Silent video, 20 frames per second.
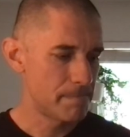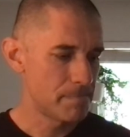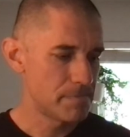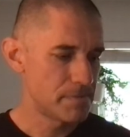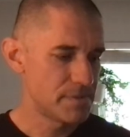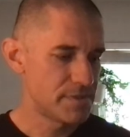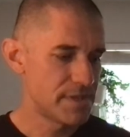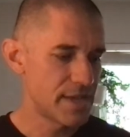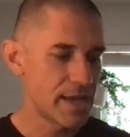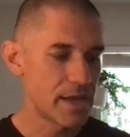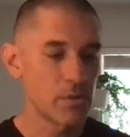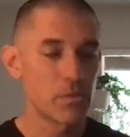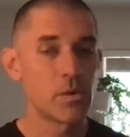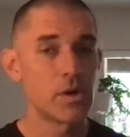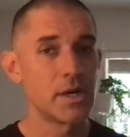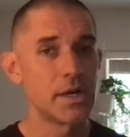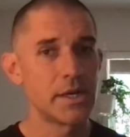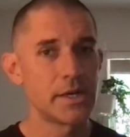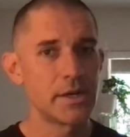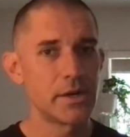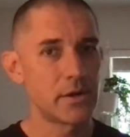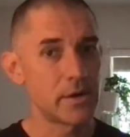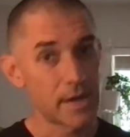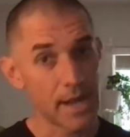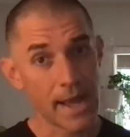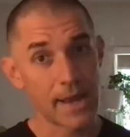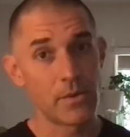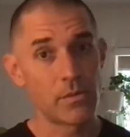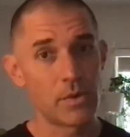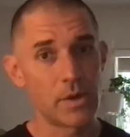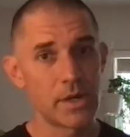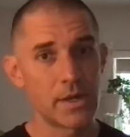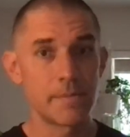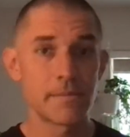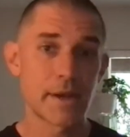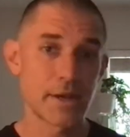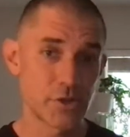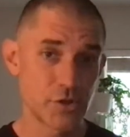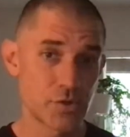Day one or night one, my